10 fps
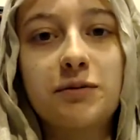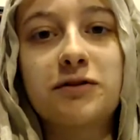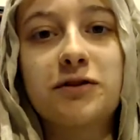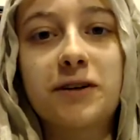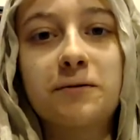
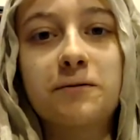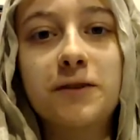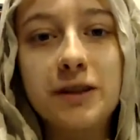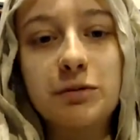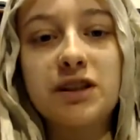I've tried
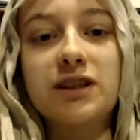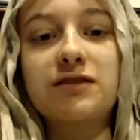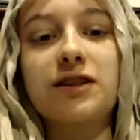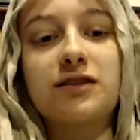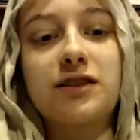filming this
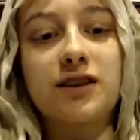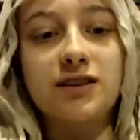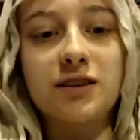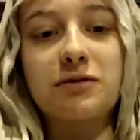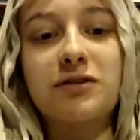video,
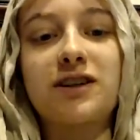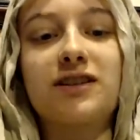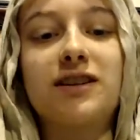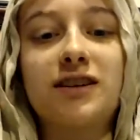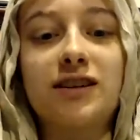second time I've
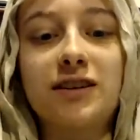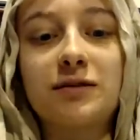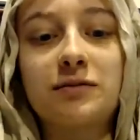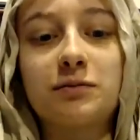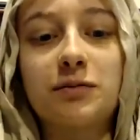gotten anything
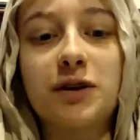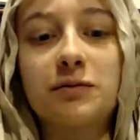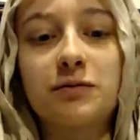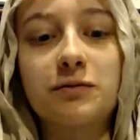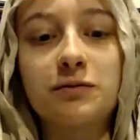that
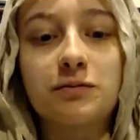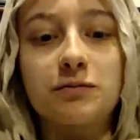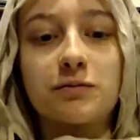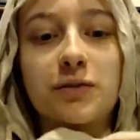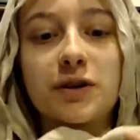might
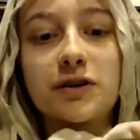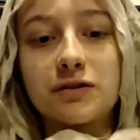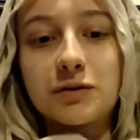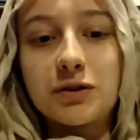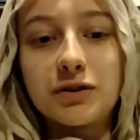be
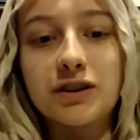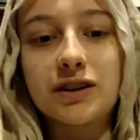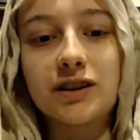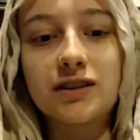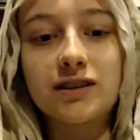
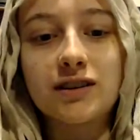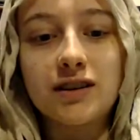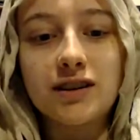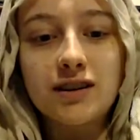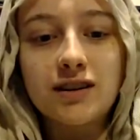remotely
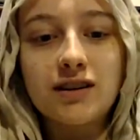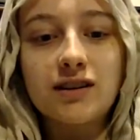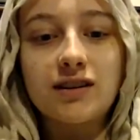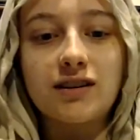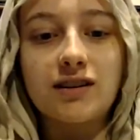
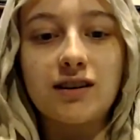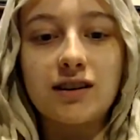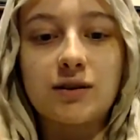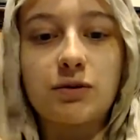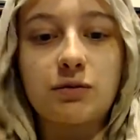
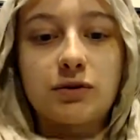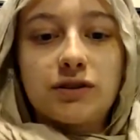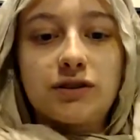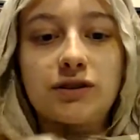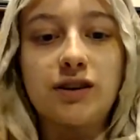
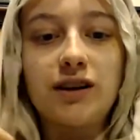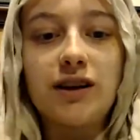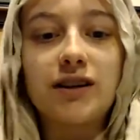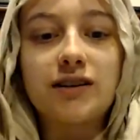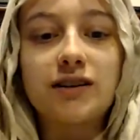acceptable,
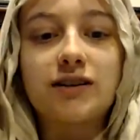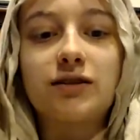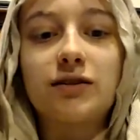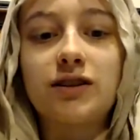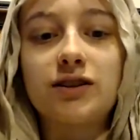and
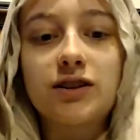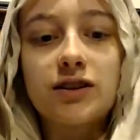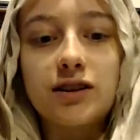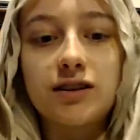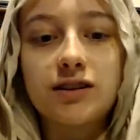it's only just
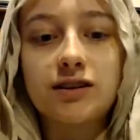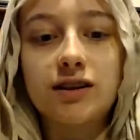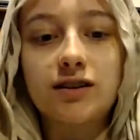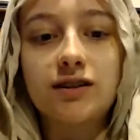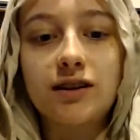starting to
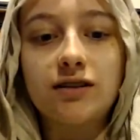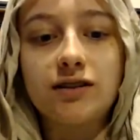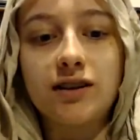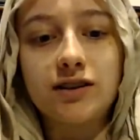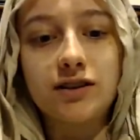settle down
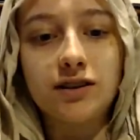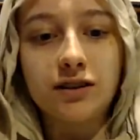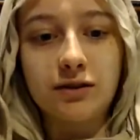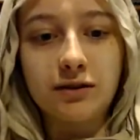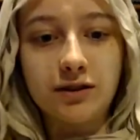and actually
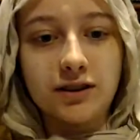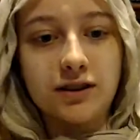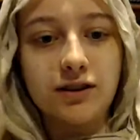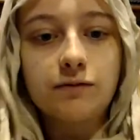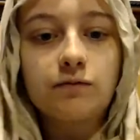go where I want
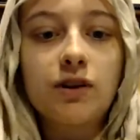it to go.